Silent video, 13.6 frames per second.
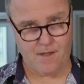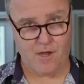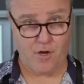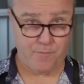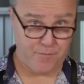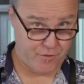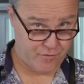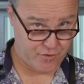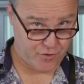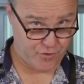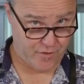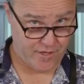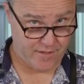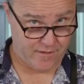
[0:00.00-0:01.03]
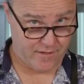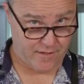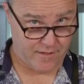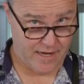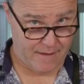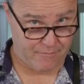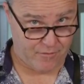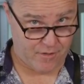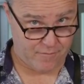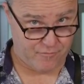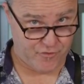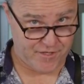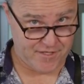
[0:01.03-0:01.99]
I hope you enjoyed the
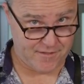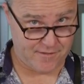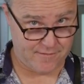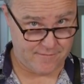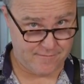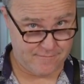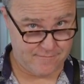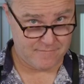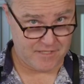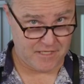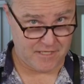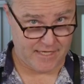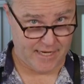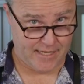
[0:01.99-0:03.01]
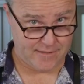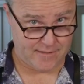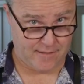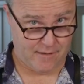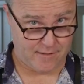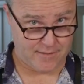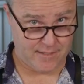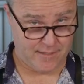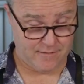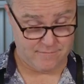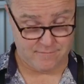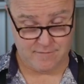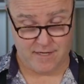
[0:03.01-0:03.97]
Aperol Breeze. Kick-ass
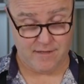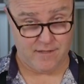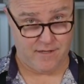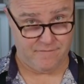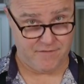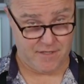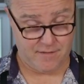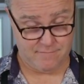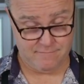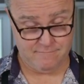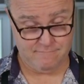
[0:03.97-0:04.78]
cocktail. I loved it.